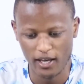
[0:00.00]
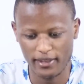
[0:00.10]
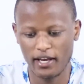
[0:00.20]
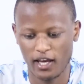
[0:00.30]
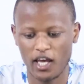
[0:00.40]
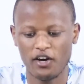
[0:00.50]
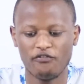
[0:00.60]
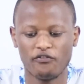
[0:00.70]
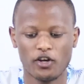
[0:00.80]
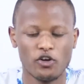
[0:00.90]
Then
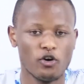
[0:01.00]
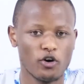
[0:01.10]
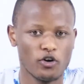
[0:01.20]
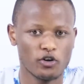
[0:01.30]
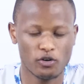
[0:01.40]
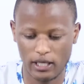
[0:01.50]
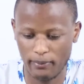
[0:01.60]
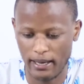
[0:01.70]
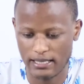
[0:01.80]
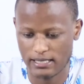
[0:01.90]
if your
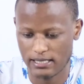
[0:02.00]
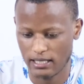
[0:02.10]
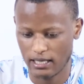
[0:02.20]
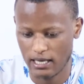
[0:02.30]
documents,